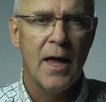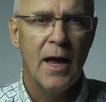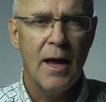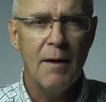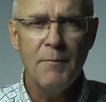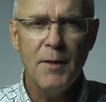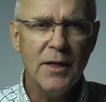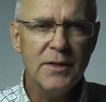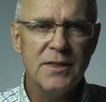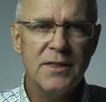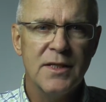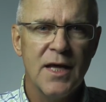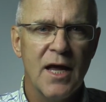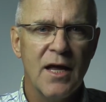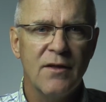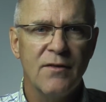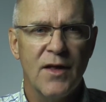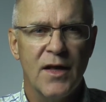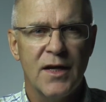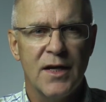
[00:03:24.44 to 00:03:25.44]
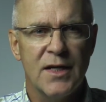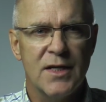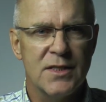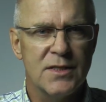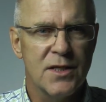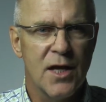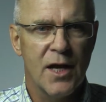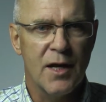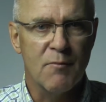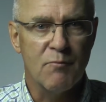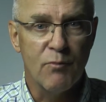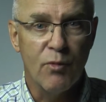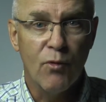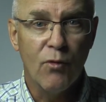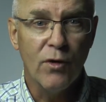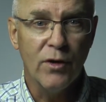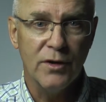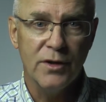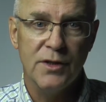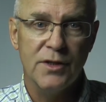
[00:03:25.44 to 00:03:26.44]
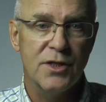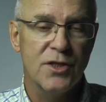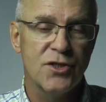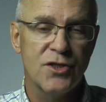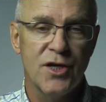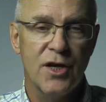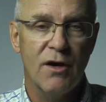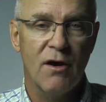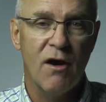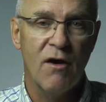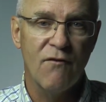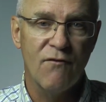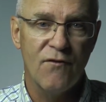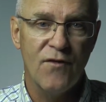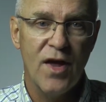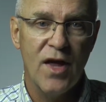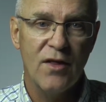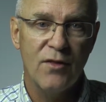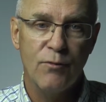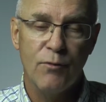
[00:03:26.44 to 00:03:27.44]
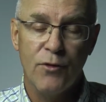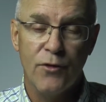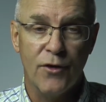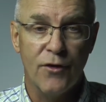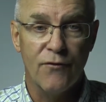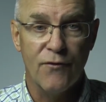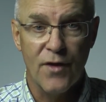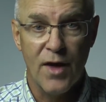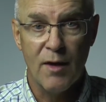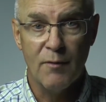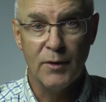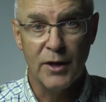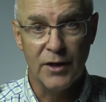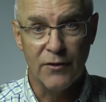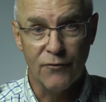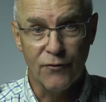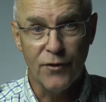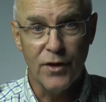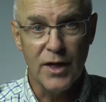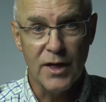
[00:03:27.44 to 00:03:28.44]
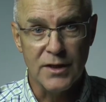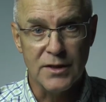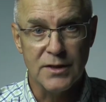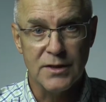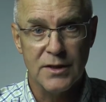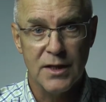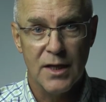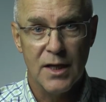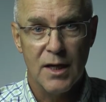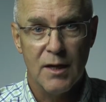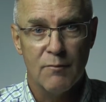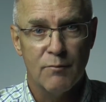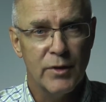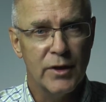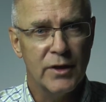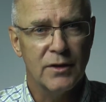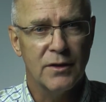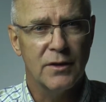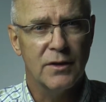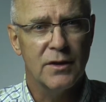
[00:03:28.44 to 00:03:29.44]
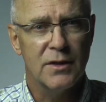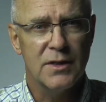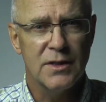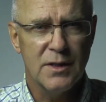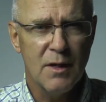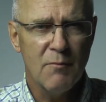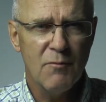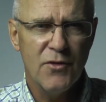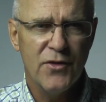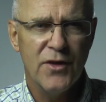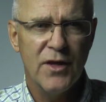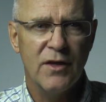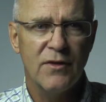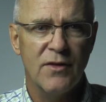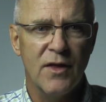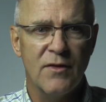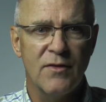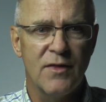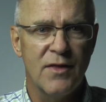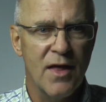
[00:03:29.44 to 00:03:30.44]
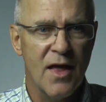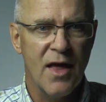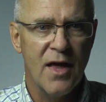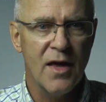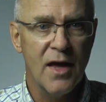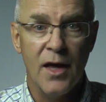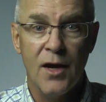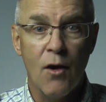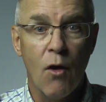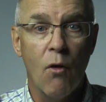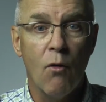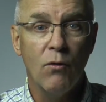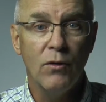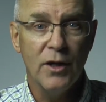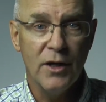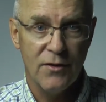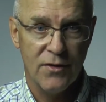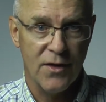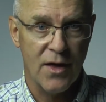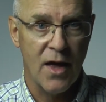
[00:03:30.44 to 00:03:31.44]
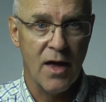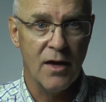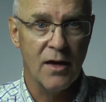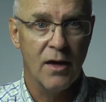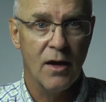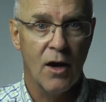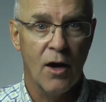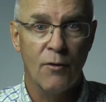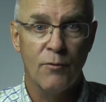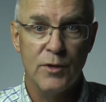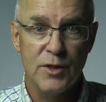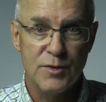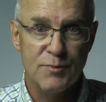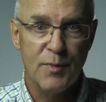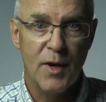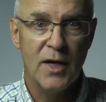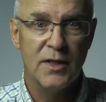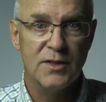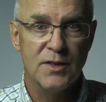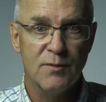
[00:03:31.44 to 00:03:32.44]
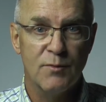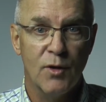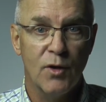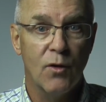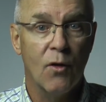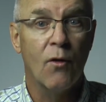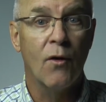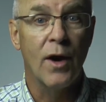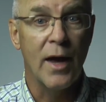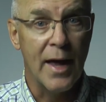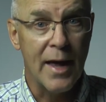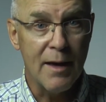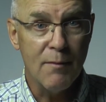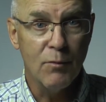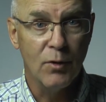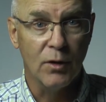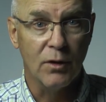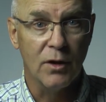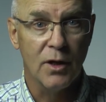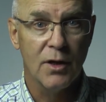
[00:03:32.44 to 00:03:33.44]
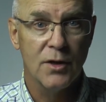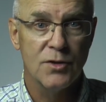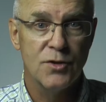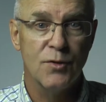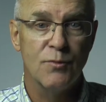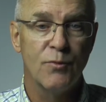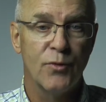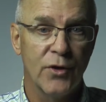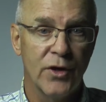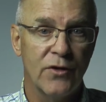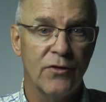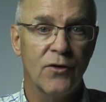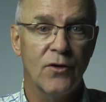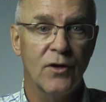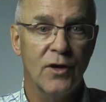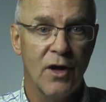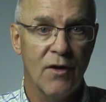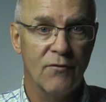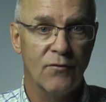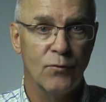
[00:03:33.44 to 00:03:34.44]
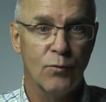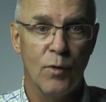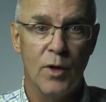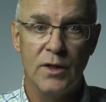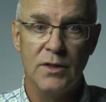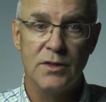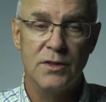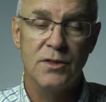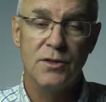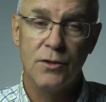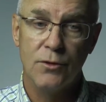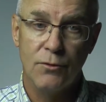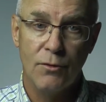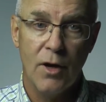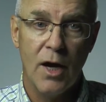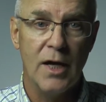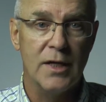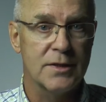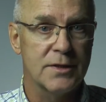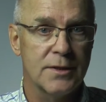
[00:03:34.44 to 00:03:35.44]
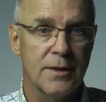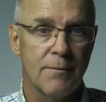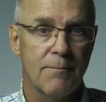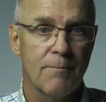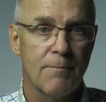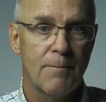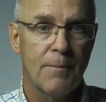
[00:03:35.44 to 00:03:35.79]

I'm not saying that it is not important to share our faith with our family and friends, but some think that they and only they are responsible or able to bring their loved ones to Christ.